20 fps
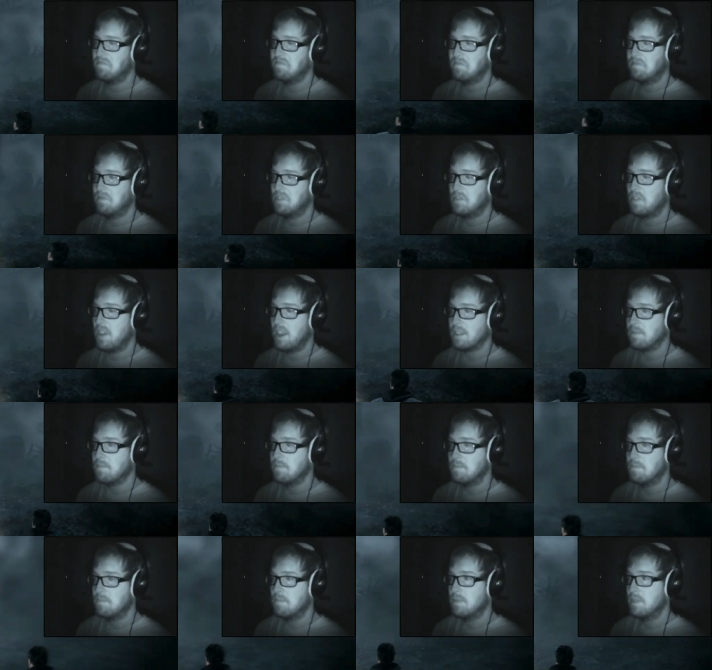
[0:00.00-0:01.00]
It's fine.
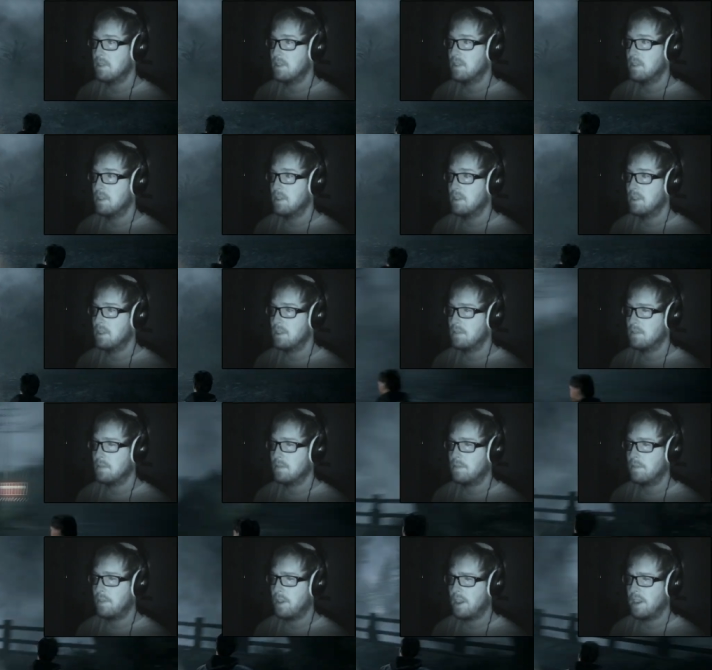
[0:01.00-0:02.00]
It's
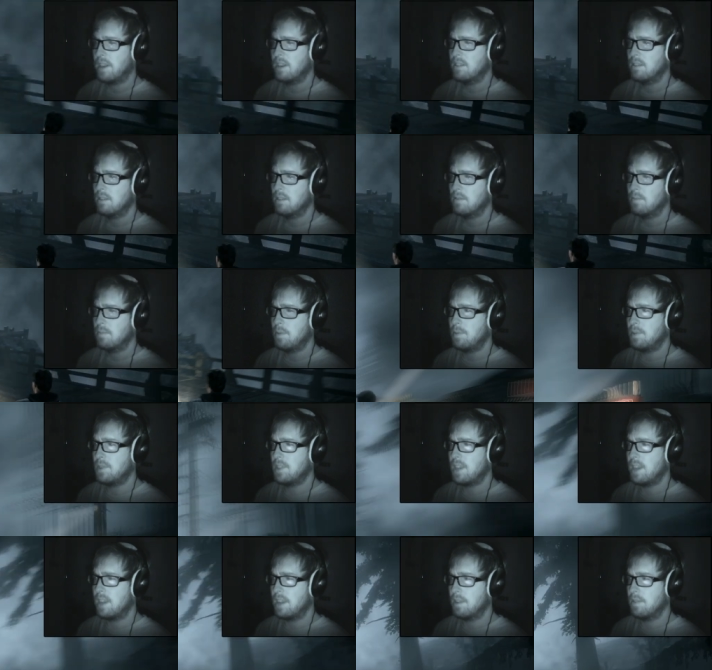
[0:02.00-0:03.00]
fine. What was
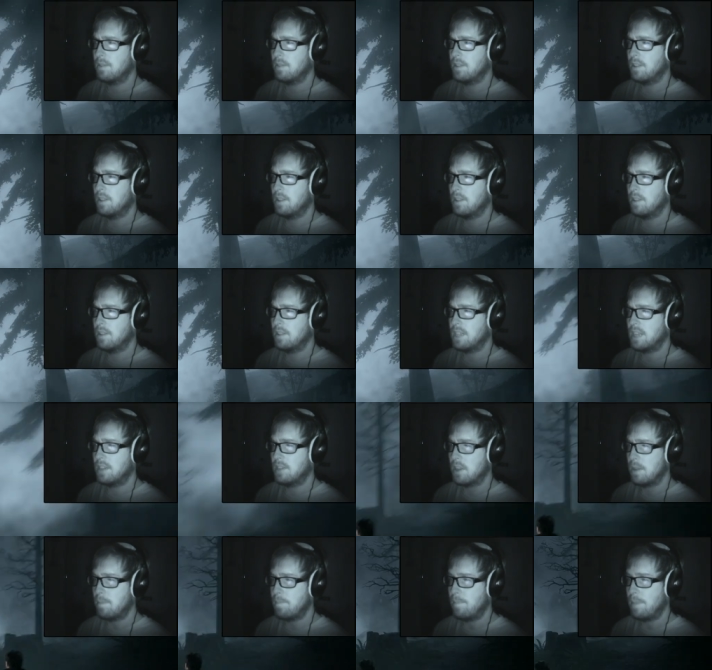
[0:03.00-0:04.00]
that? It sounds
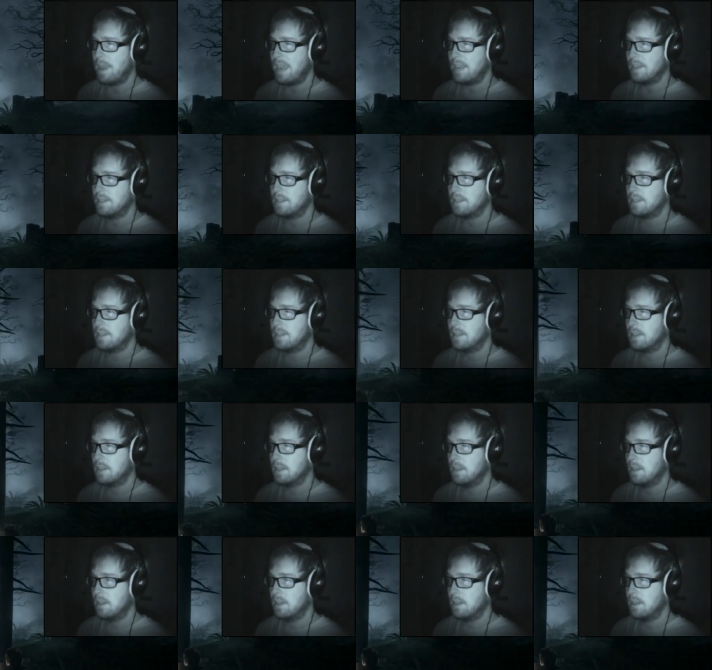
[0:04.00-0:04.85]
like bats.